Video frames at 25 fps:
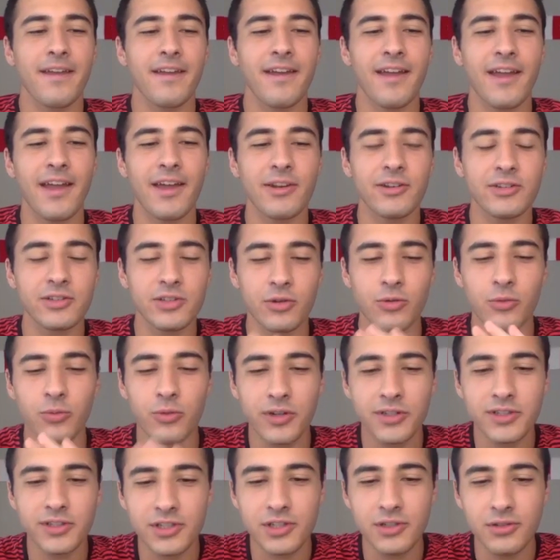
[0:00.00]
and so
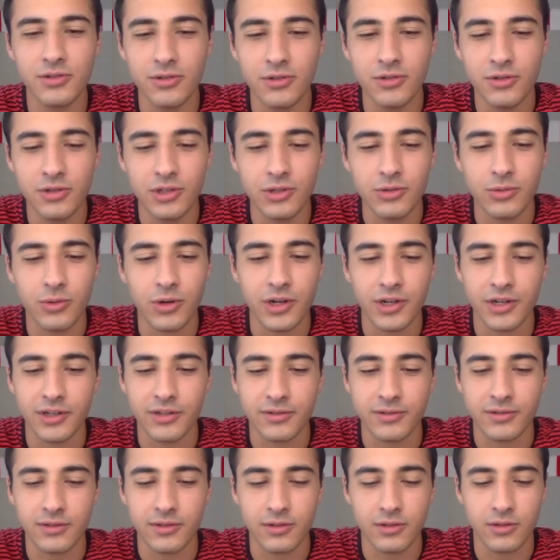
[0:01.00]
once you knew you
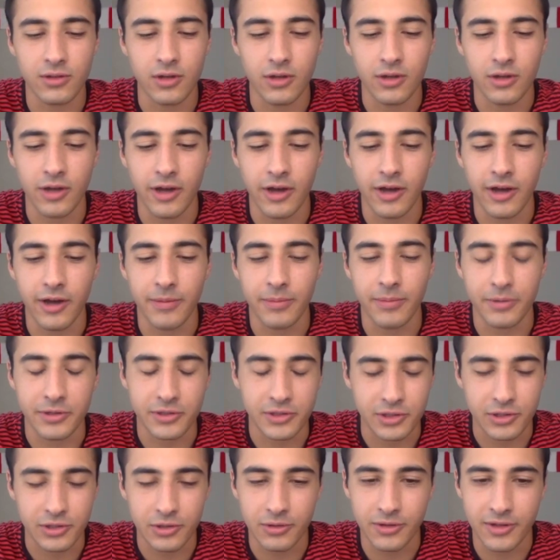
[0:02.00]
wanted to uh,
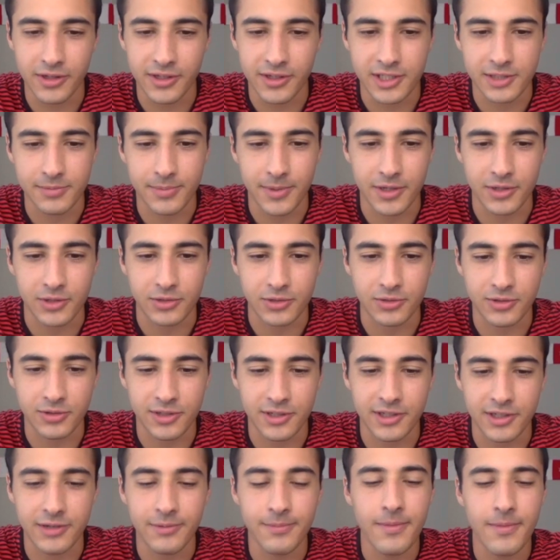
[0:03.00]
pursue this
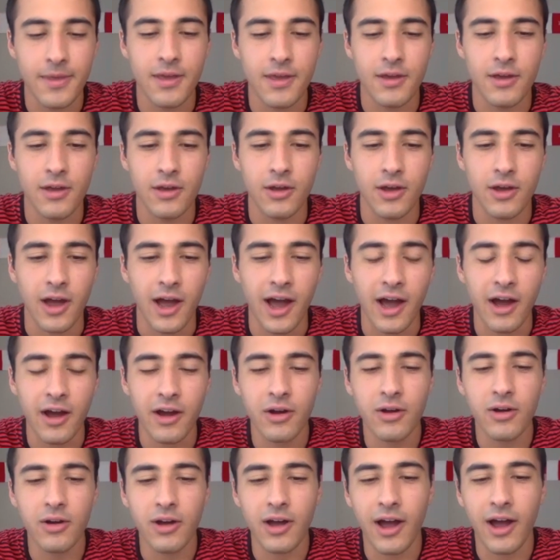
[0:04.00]
specialty,
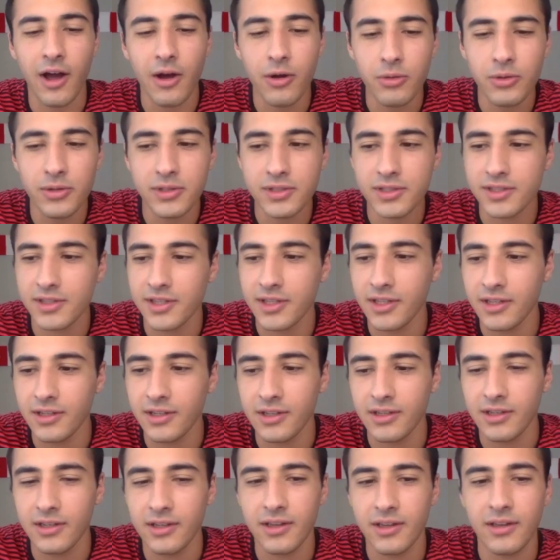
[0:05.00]
how how was
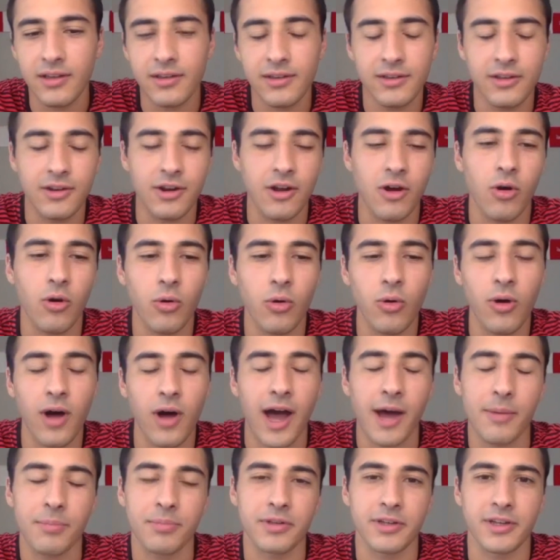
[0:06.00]
the you know whole
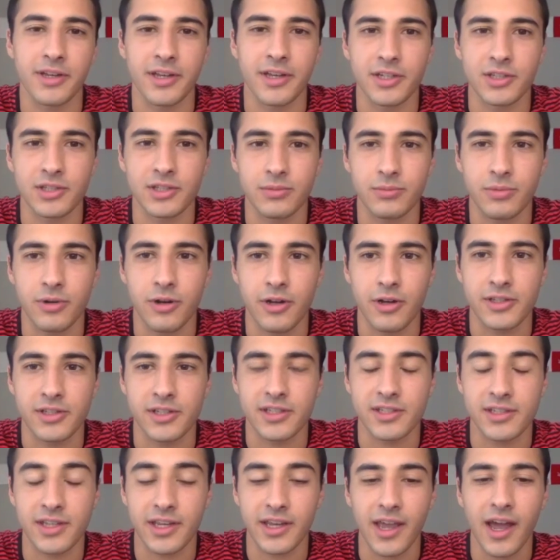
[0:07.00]
application
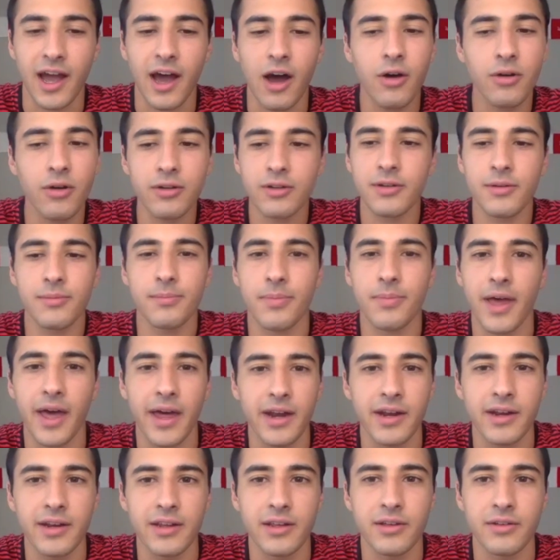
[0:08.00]
process? Like, how
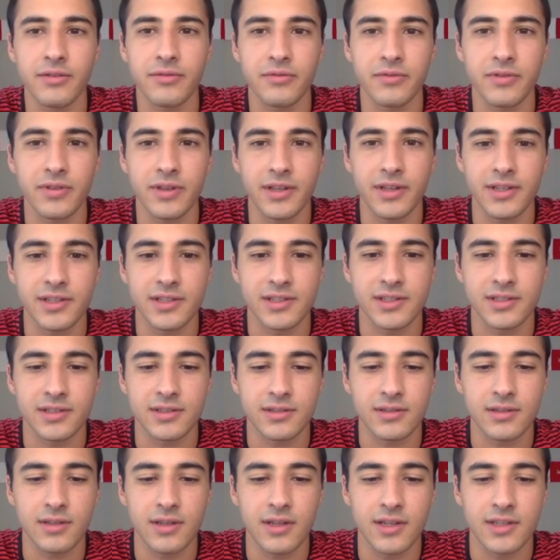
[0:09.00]
competitive
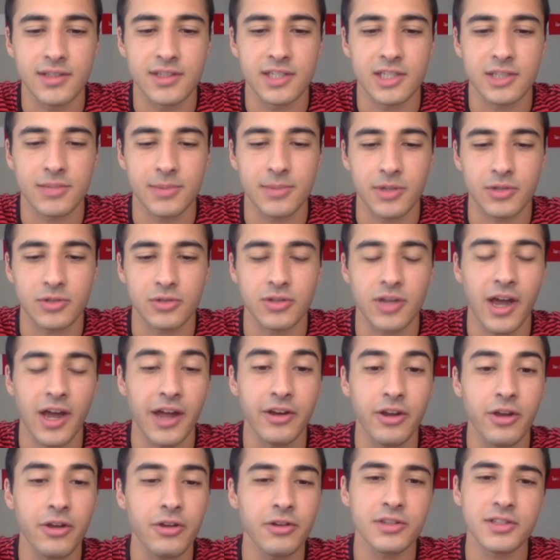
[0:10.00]
is is this specialty? I
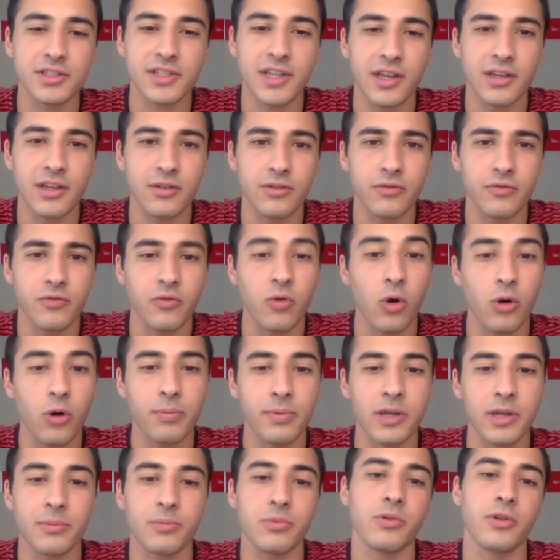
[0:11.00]
know you said four
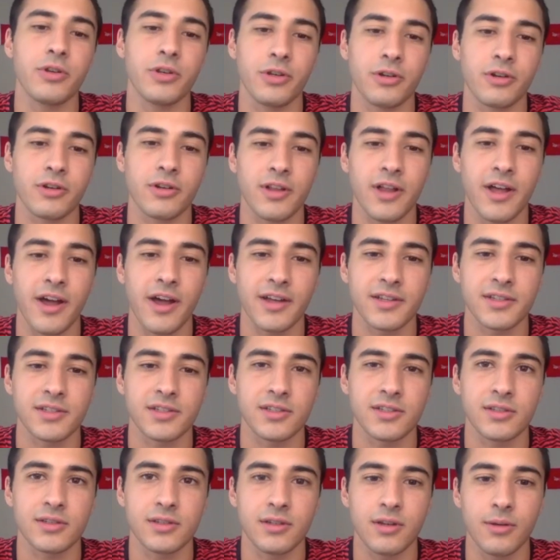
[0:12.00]
people in your
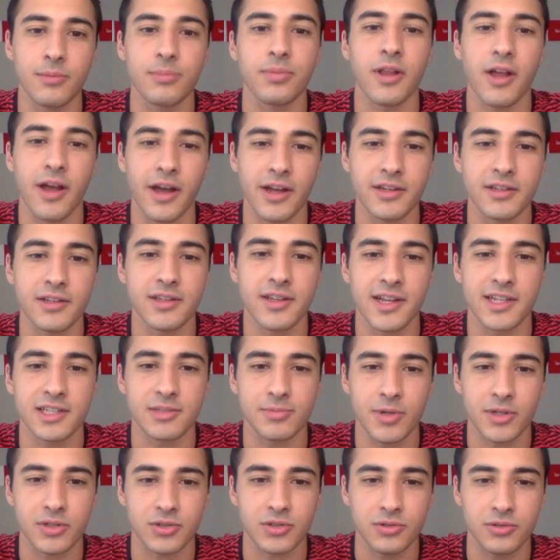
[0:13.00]
class applied to that
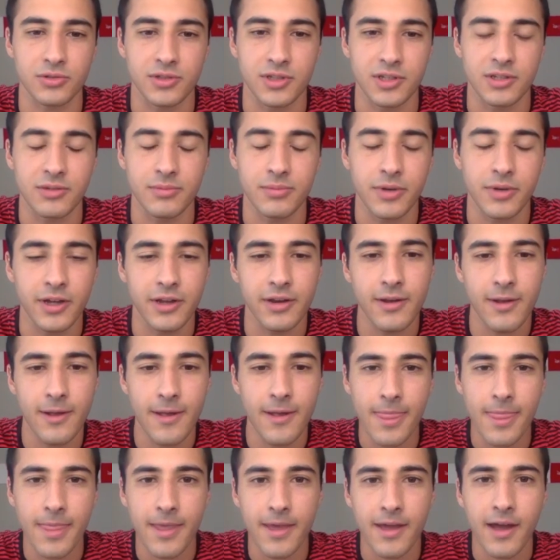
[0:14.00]
specialty, but
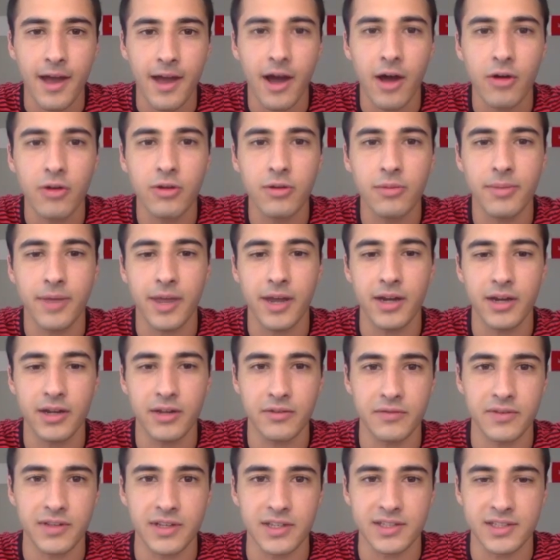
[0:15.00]
how
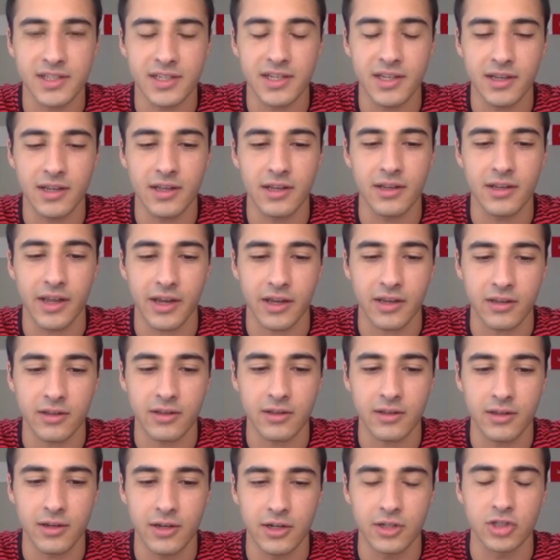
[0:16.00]
competitive is it in like
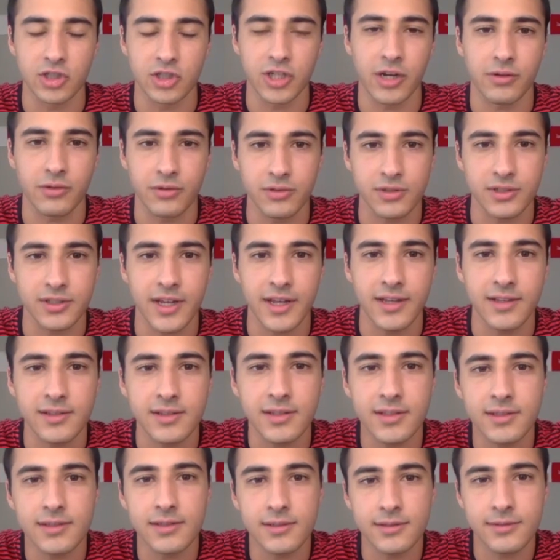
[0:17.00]
in a general
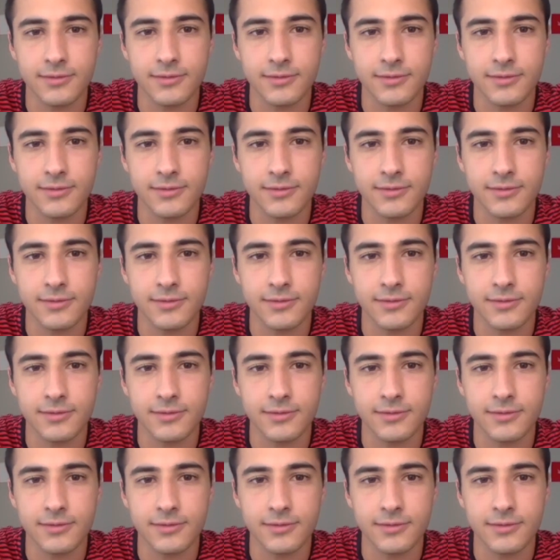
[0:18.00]
sense?